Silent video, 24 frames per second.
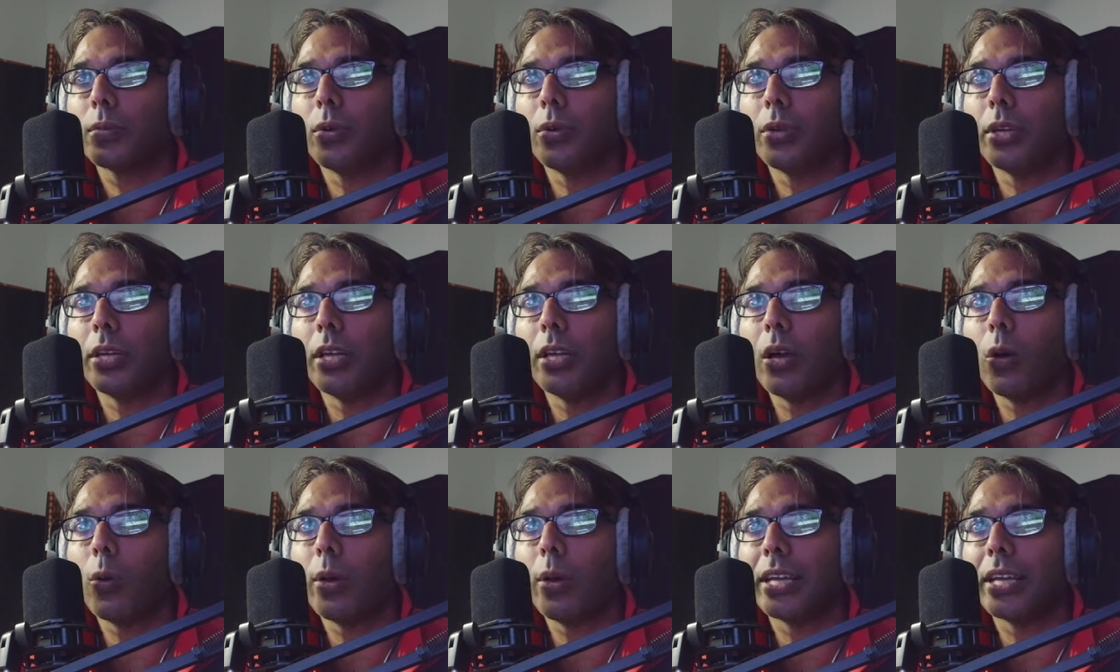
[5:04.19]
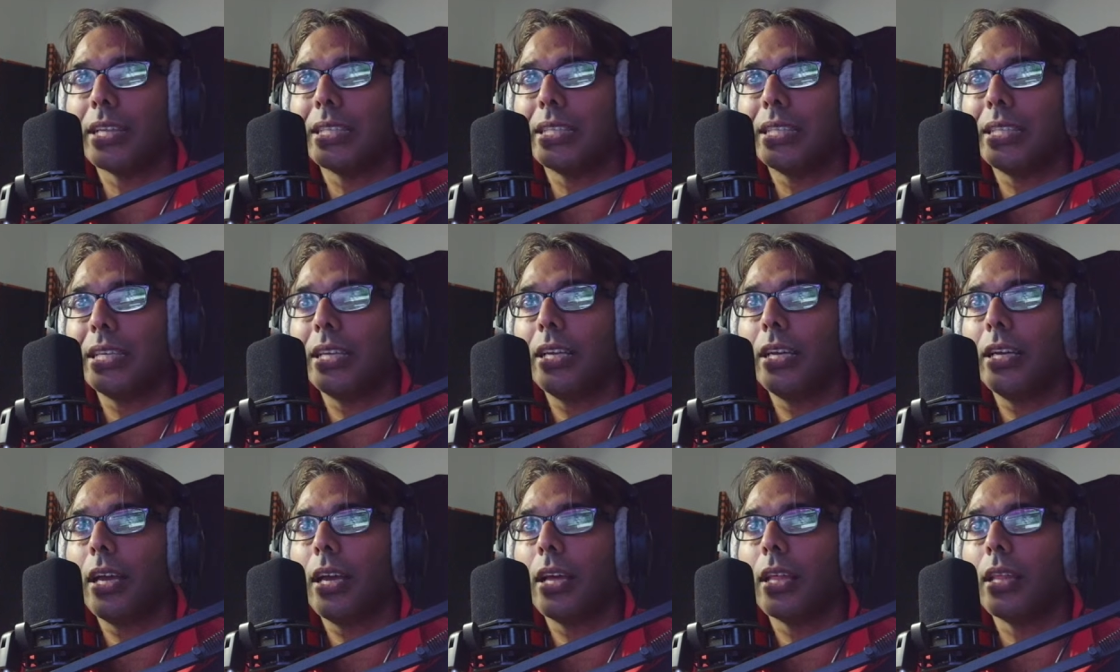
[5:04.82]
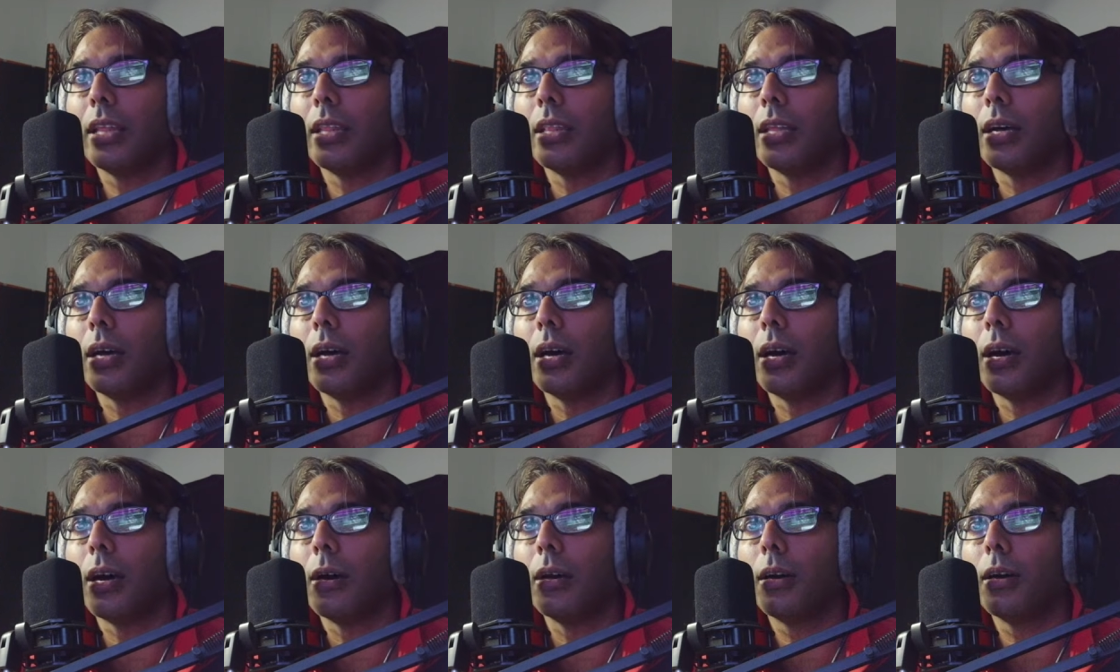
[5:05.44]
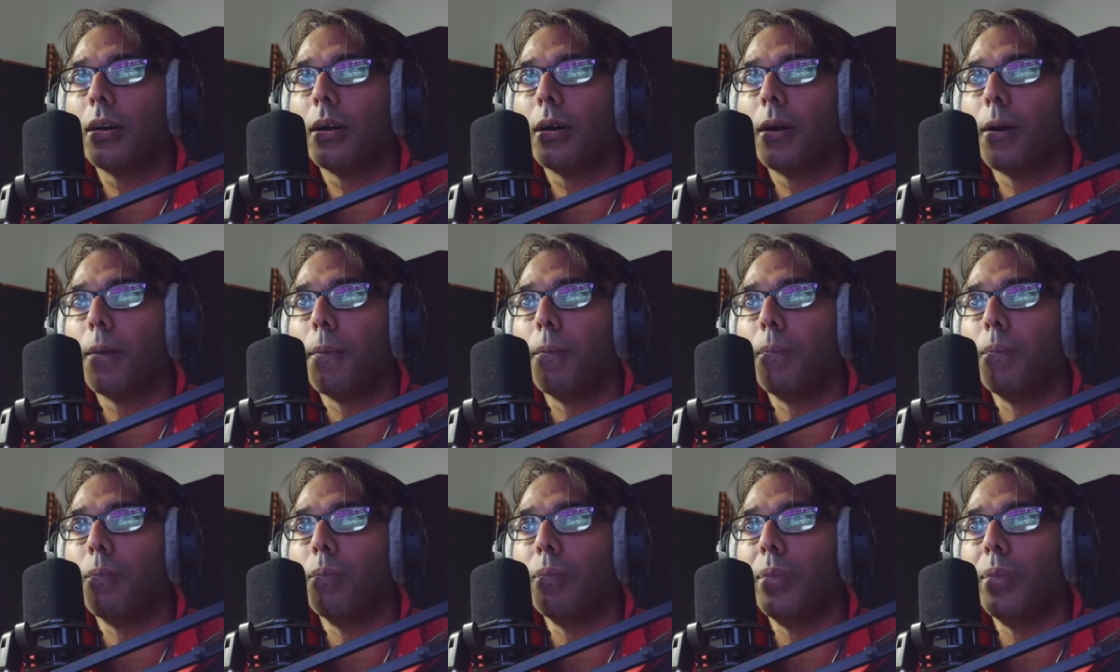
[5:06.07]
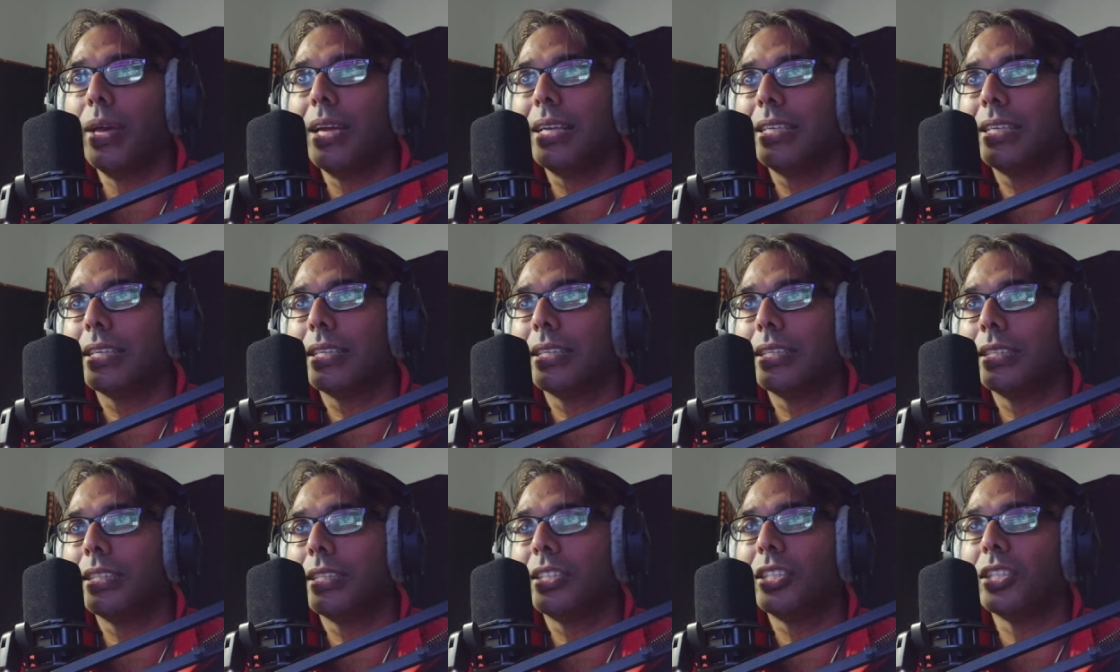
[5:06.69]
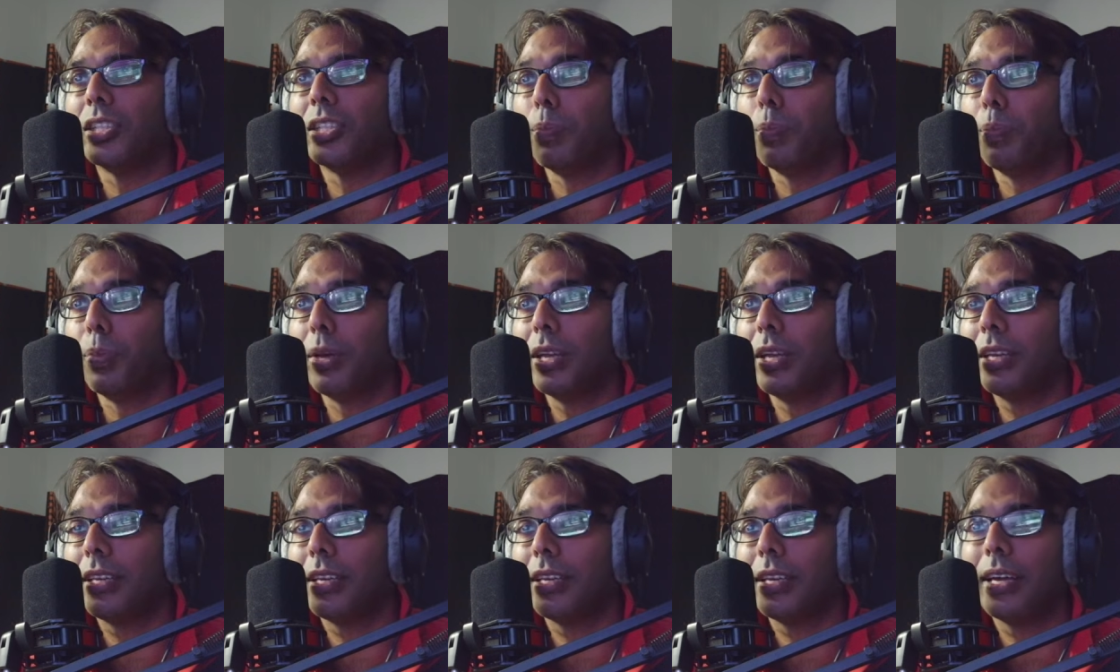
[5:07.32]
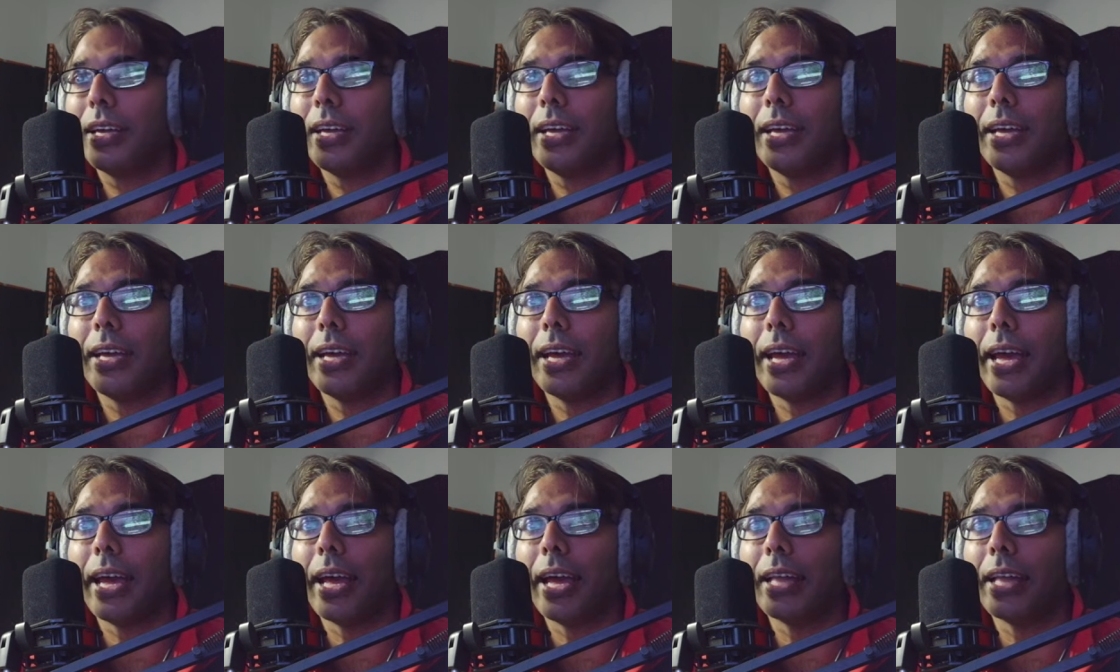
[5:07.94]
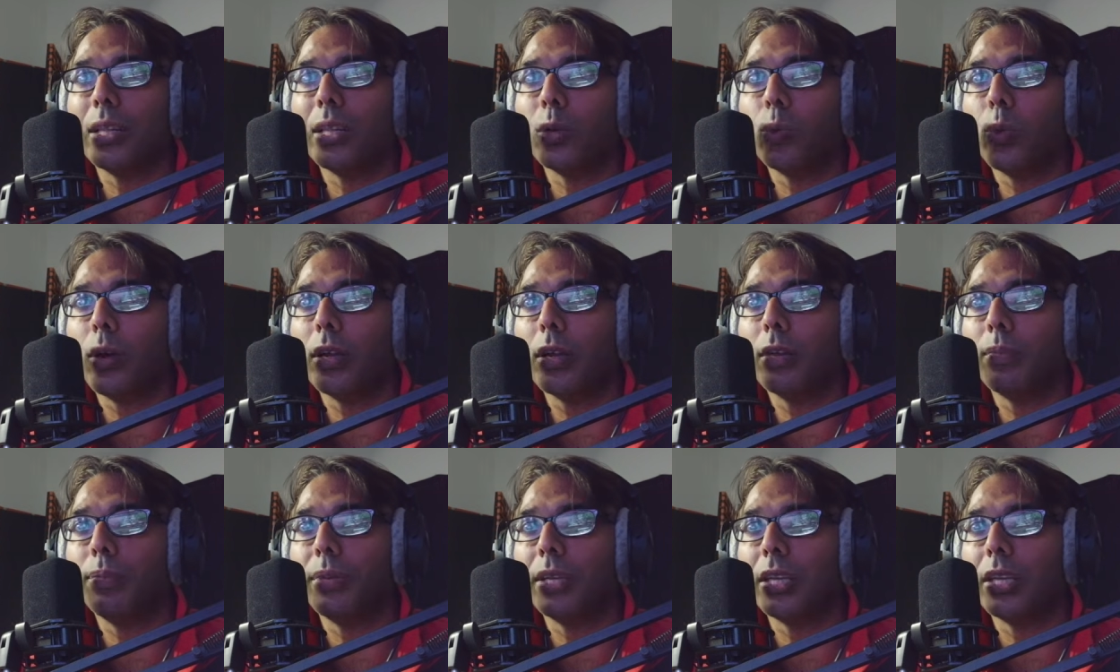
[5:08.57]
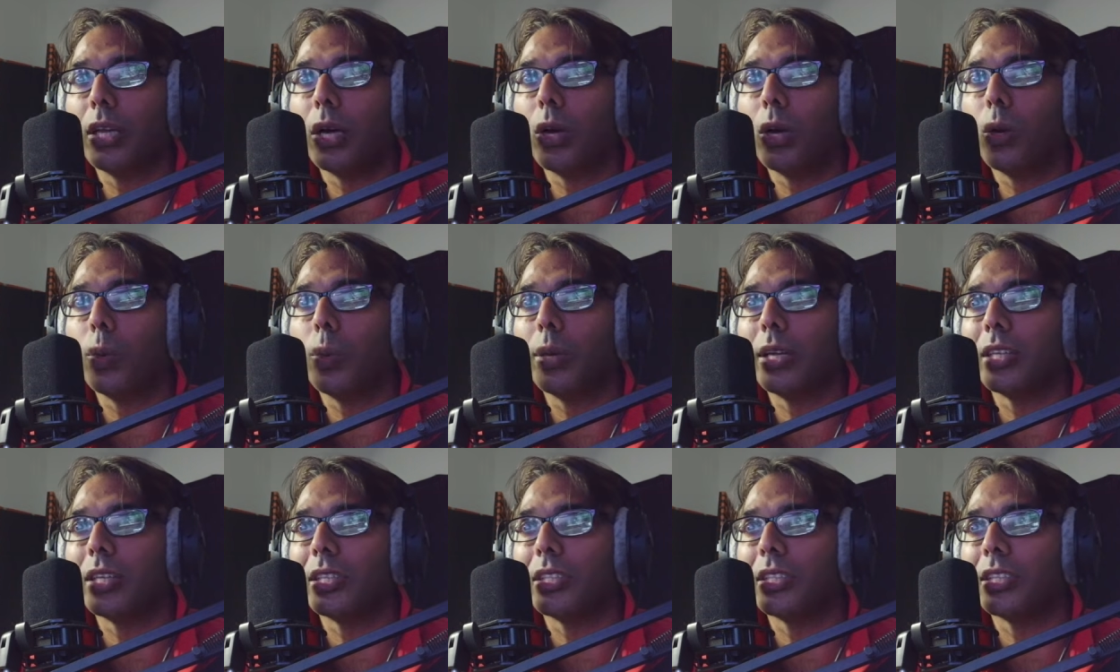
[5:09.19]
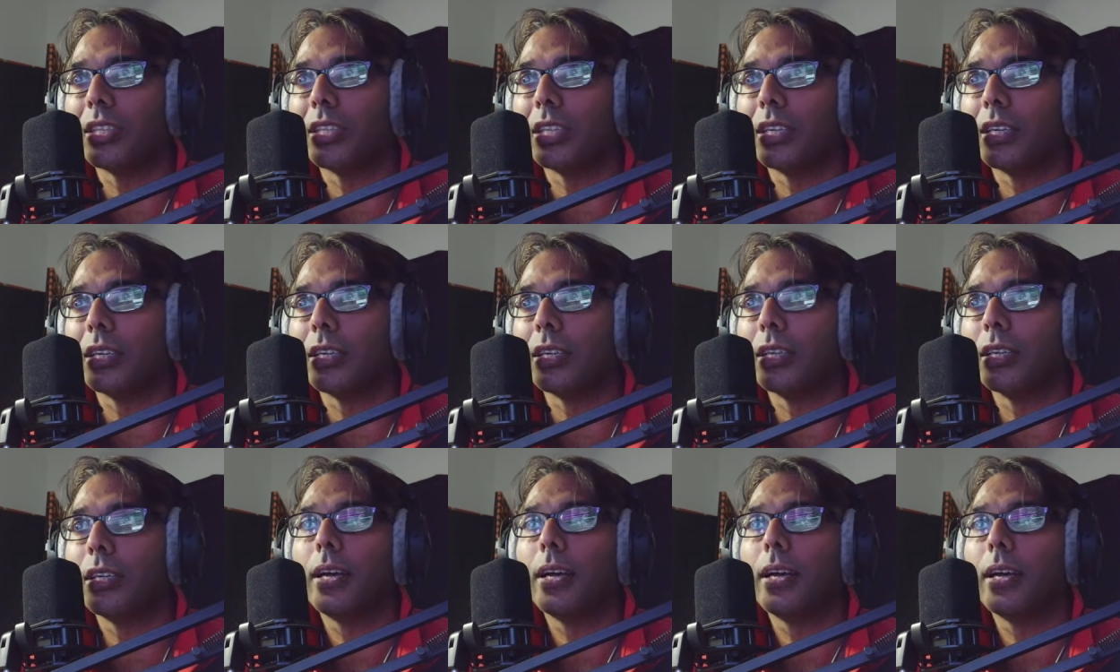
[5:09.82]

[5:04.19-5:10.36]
Okay, now I can see the mid. This is the mid, and the one below is the